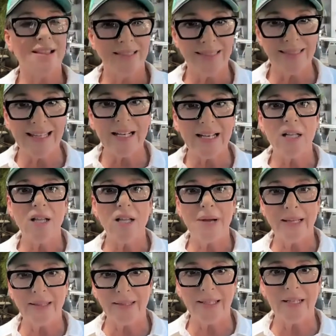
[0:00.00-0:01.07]
little
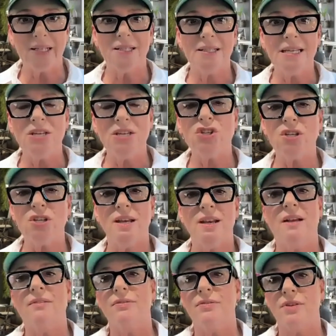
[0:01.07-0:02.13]
by little each and
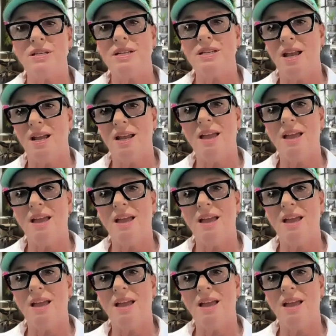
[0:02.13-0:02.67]
every day.